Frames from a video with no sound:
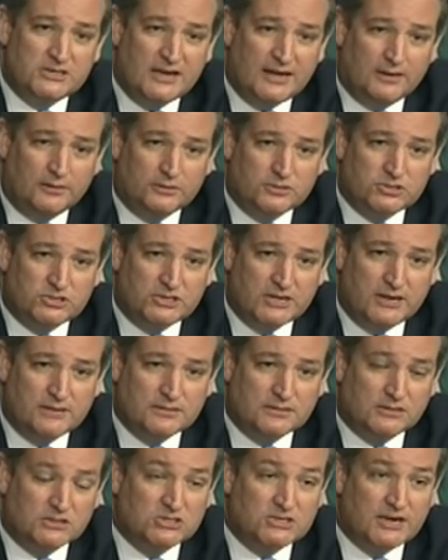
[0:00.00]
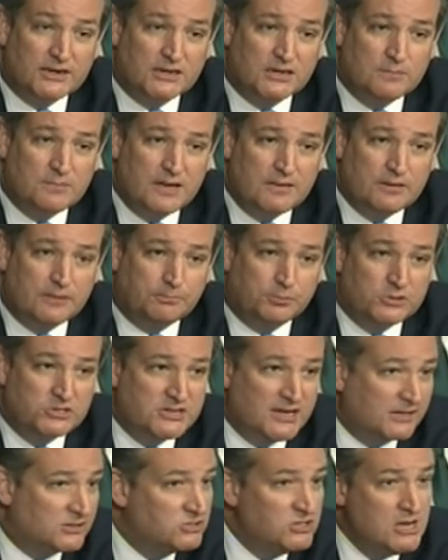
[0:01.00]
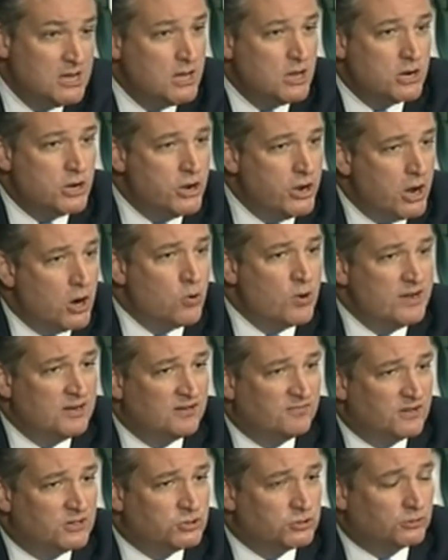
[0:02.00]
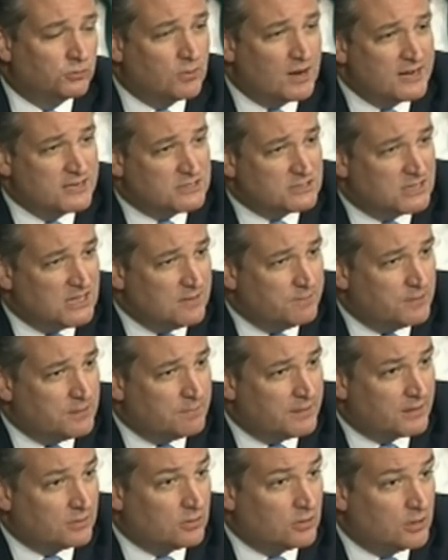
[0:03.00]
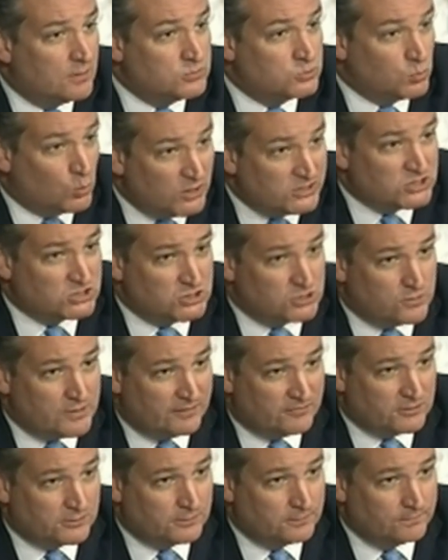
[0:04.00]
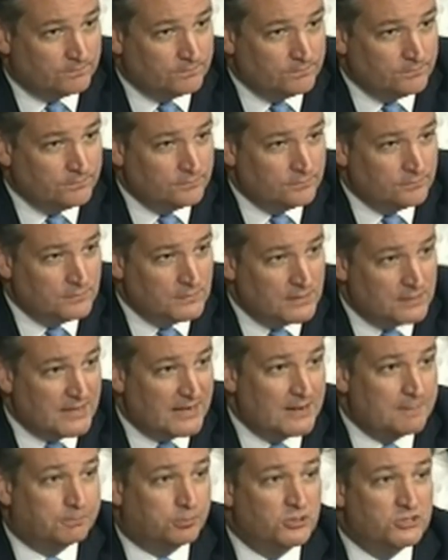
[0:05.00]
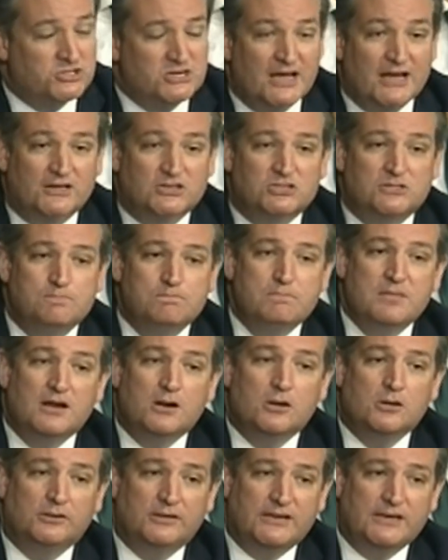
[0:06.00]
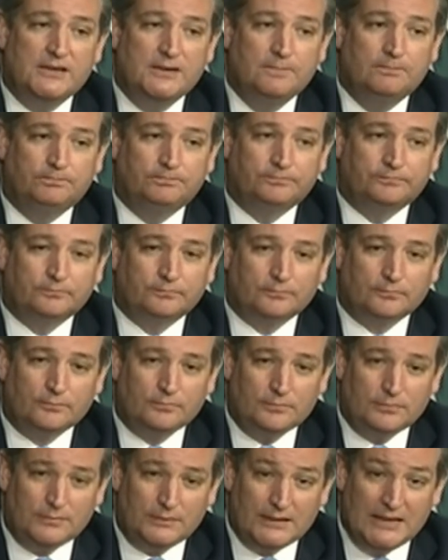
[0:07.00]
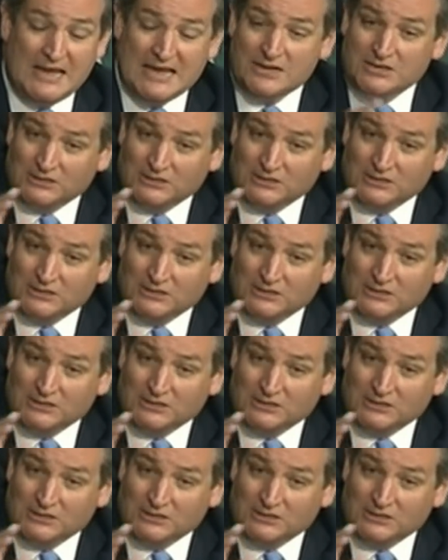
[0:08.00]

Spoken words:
in Heller said that the Second Amendment protects no individual right to keep and bear arms whatsoever, that it protects merely a